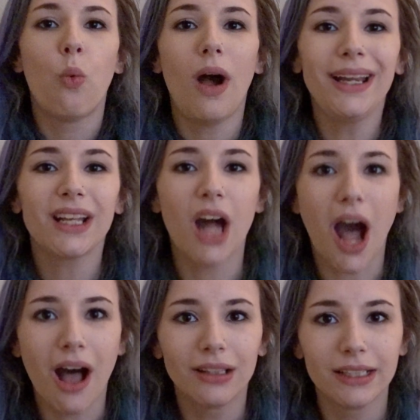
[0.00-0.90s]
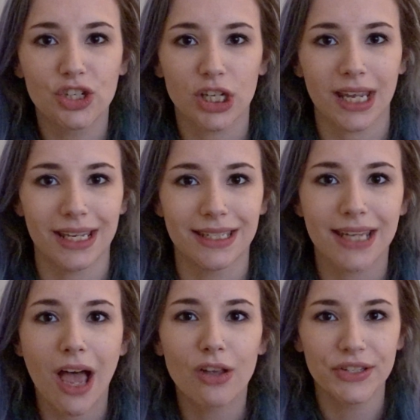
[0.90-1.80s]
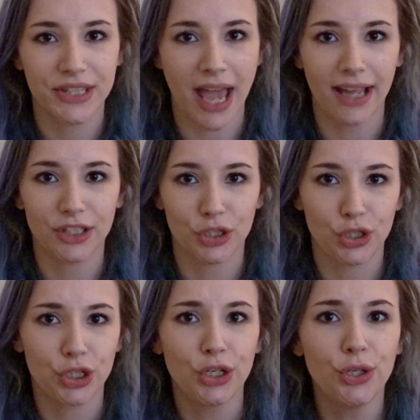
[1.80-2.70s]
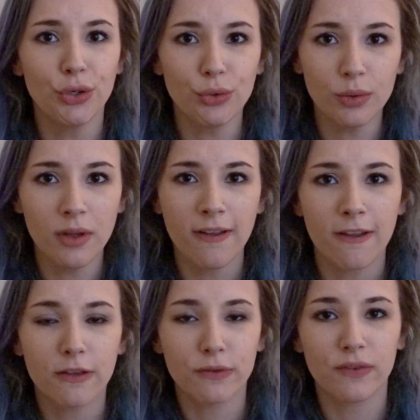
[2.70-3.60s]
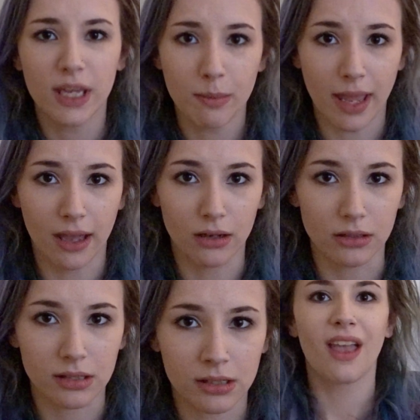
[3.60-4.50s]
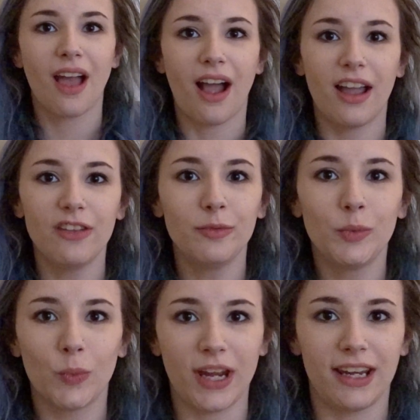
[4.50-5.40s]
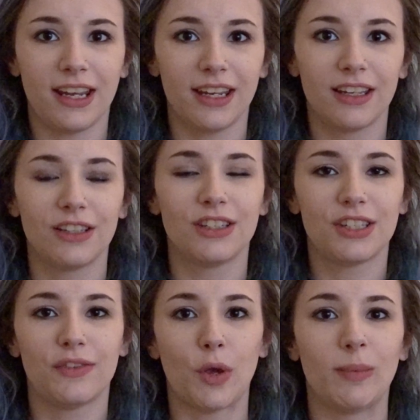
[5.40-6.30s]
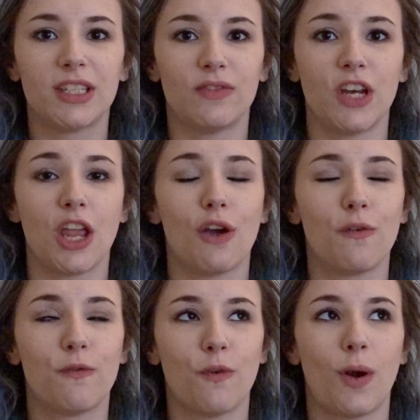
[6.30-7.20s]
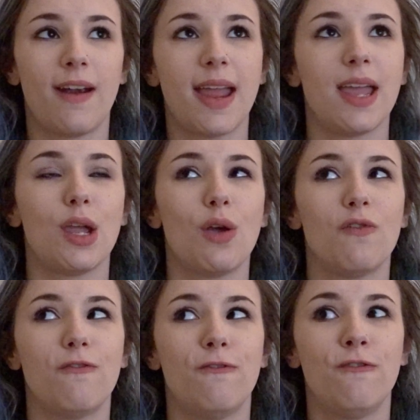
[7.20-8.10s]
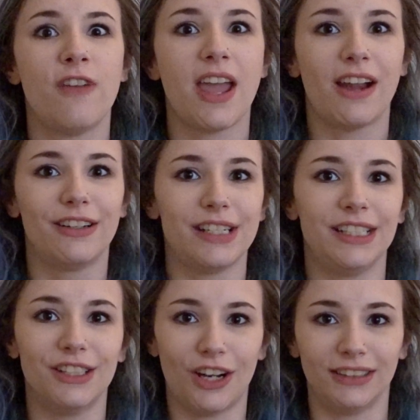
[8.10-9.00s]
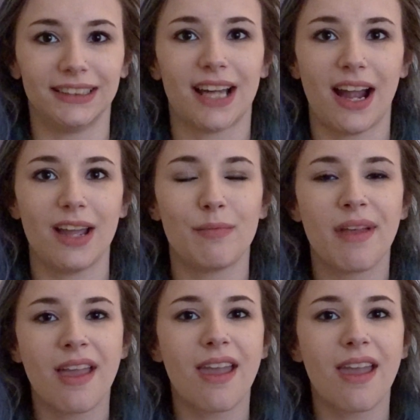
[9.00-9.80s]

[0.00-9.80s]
What college kid tells that to two females? I have been waiting to film this video for a very long time,